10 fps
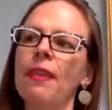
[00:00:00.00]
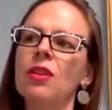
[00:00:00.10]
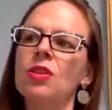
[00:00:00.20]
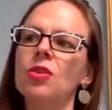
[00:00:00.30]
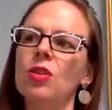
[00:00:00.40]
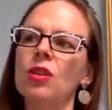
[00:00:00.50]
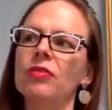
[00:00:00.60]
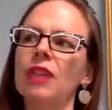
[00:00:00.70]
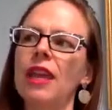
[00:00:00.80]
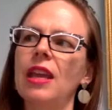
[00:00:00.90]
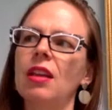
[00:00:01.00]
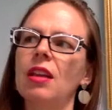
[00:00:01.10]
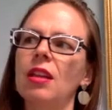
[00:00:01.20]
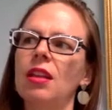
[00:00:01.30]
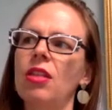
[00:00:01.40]
sort of like
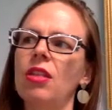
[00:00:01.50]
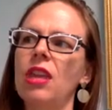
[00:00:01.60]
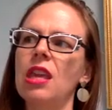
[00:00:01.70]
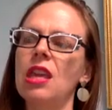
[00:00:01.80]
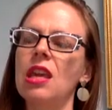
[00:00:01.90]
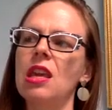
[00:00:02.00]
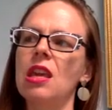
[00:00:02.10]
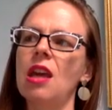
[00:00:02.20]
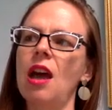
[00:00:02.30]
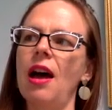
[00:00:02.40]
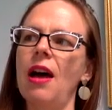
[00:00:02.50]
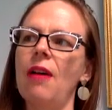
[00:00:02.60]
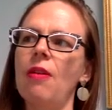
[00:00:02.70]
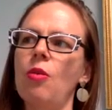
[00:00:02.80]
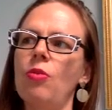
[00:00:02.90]
the
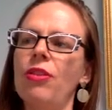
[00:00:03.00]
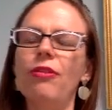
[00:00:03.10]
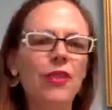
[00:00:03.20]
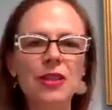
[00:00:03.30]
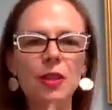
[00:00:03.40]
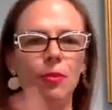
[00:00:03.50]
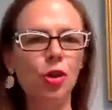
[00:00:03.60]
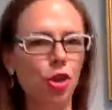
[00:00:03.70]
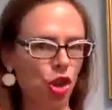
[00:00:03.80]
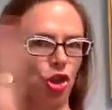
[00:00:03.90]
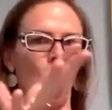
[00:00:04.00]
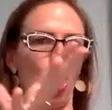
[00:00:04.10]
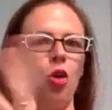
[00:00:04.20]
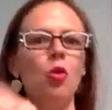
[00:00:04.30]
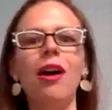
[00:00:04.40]
the visible
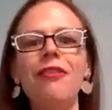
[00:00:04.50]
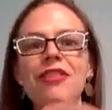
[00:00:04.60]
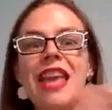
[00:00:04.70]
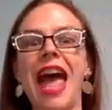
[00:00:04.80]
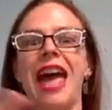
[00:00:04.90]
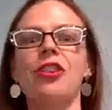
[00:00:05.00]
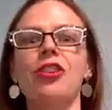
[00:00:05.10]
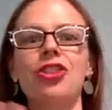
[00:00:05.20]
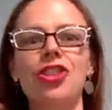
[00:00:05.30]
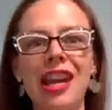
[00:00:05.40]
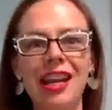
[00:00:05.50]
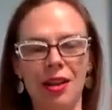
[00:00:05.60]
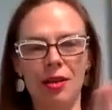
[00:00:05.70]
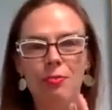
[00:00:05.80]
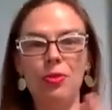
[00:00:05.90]
show of the energetic
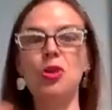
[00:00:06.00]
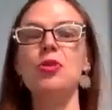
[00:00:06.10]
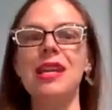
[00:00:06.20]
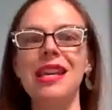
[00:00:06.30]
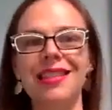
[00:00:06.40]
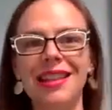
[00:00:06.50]
beauty.